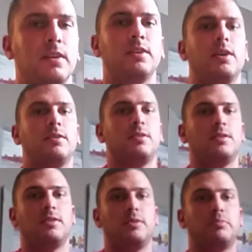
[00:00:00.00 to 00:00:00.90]
Now,
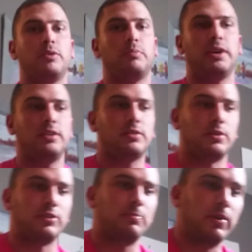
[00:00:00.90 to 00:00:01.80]
the propane
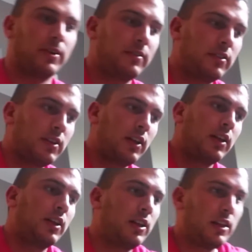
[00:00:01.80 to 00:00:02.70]
torch part
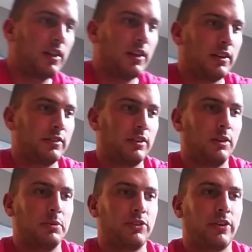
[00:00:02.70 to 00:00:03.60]
is a
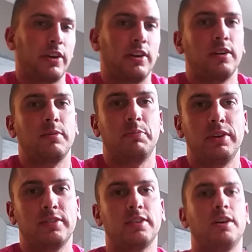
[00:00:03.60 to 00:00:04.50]
little bit trickier
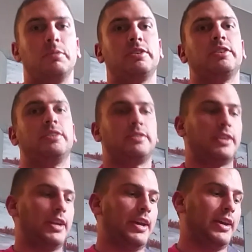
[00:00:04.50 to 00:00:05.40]
based on materials
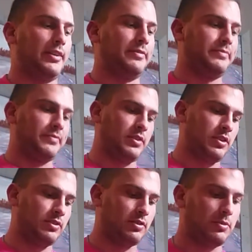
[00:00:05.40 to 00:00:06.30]
that I had.
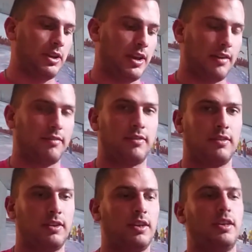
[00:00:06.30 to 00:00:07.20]
So we have
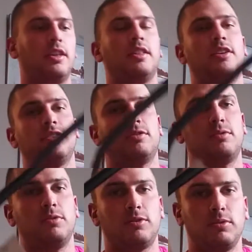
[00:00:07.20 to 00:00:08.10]
this,
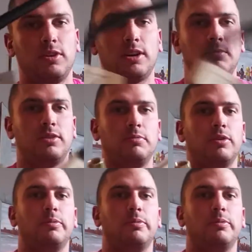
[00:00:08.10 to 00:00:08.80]
which will hook up to the